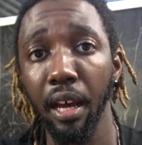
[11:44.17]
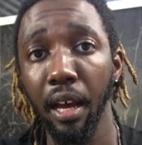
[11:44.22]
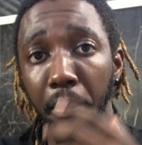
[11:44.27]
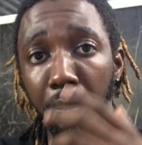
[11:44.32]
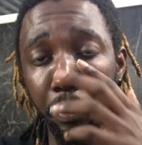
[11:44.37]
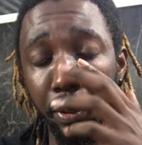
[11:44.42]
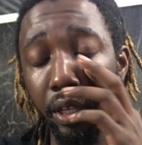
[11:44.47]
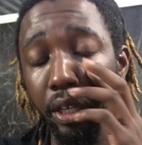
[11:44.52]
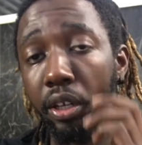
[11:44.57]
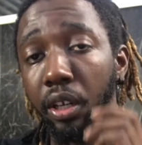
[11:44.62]
I
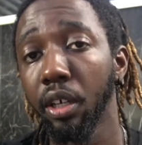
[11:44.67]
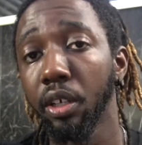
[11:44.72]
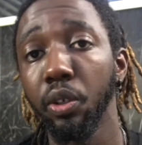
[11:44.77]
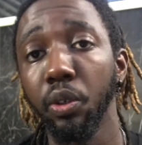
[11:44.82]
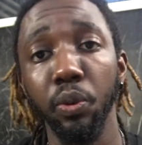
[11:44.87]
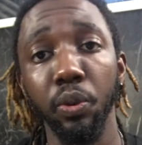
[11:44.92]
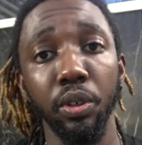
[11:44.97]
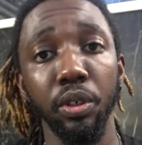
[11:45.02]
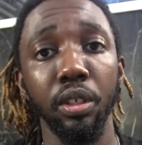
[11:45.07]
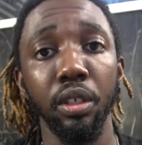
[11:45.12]
plan on
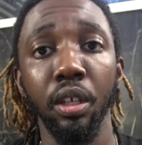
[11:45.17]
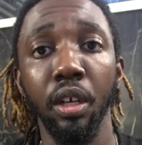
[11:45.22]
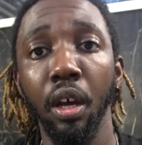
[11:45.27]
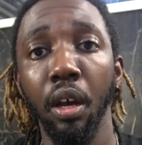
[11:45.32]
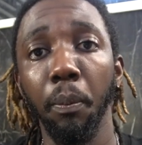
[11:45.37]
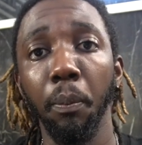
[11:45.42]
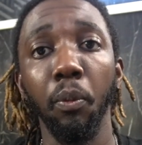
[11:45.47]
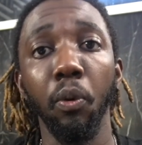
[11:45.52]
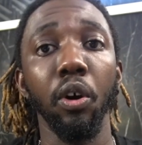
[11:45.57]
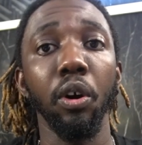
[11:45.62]
doing
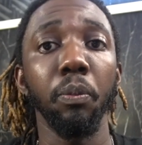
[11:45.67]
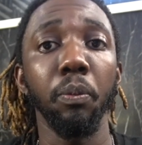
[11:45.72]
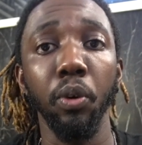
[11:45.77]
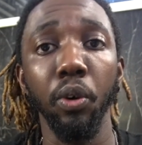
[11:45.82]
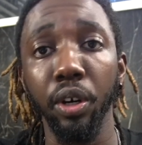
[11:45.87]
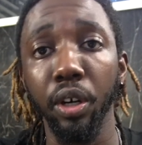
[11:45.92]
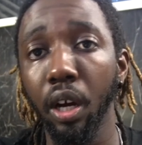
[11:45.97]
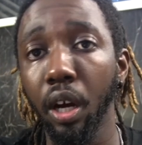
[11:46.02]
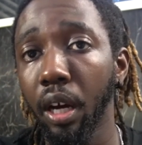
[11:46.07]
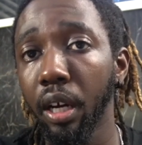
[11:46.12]
more and
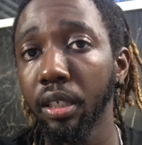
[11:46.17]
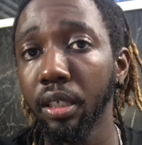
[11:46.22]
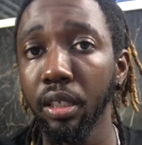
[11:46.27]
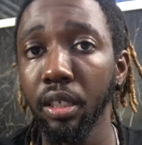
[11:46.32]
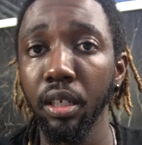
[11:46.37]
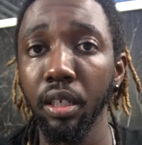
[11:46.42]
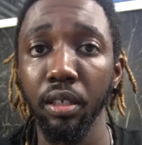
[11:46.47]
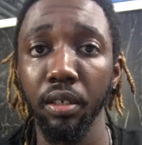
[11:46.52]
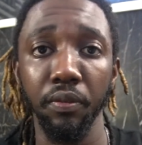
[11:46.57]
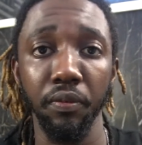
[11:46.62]
more
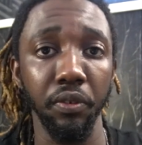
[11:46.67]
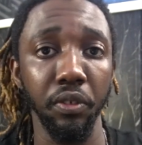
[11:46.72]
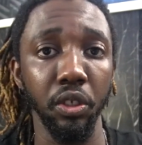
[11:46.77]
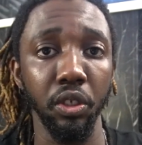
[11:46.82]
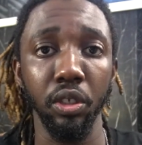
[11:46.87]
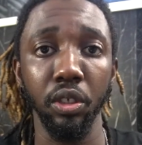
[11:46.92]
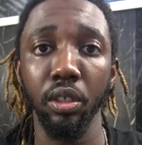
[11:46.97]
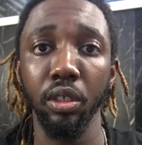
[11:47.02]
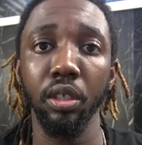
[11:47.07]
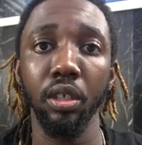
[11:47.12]
content
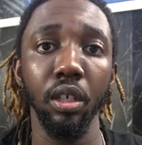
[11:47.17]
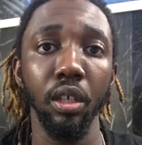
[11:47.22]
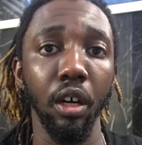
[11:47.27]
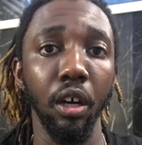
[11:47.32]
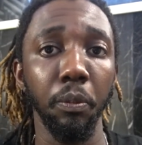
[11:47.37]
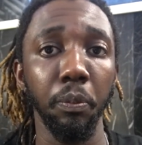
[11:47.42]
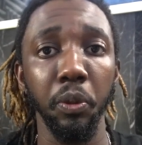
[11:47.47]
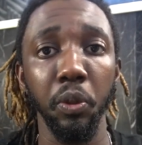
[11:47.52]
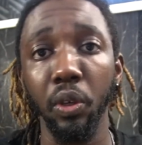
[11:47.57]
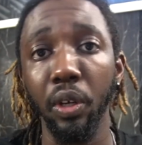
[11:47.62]
to
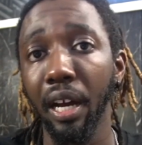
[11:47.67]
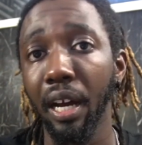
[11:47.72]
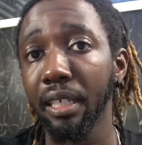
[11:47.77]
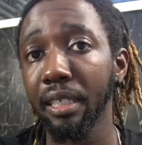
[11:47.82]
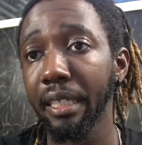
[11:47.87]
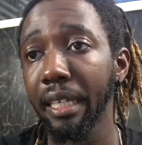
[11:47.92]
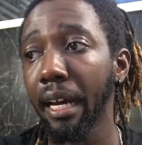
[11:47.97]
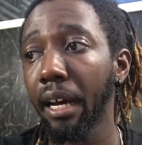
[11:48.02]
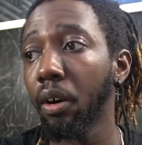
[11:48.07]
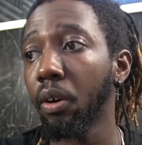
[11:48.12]
help you
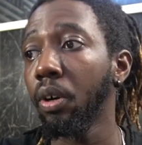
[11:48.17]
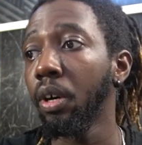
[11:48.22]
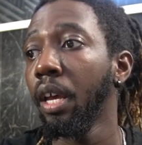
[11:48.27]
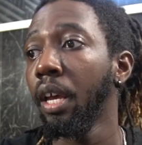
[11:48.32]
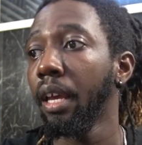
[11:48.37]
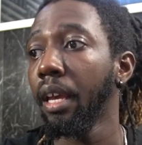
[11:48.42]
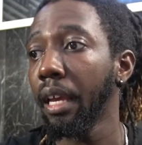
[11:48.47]
guys out,